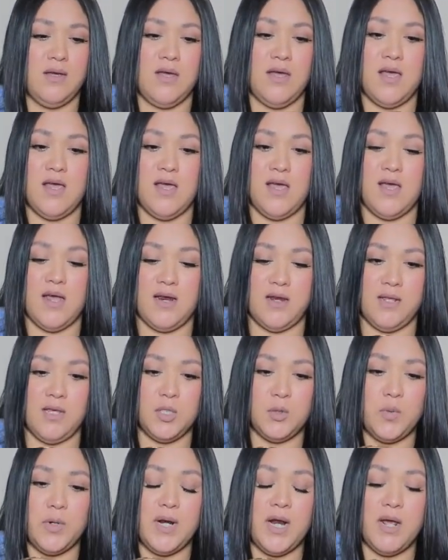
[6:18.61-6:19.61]
and
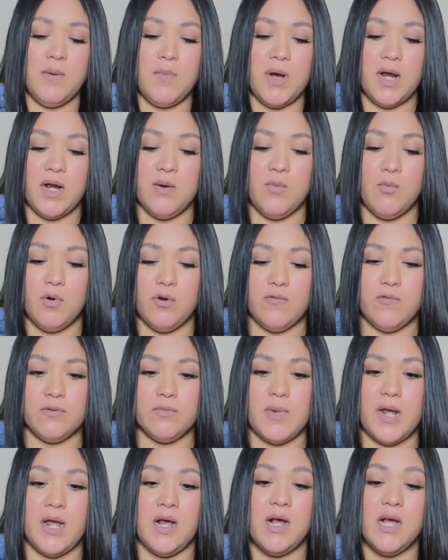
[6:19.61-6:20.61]
this one I bought it more for
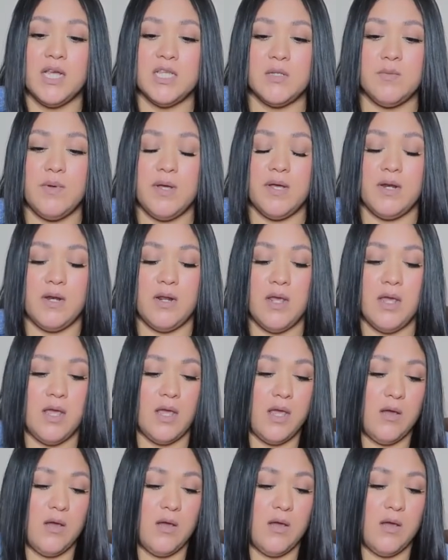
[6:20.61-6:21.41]
my husband.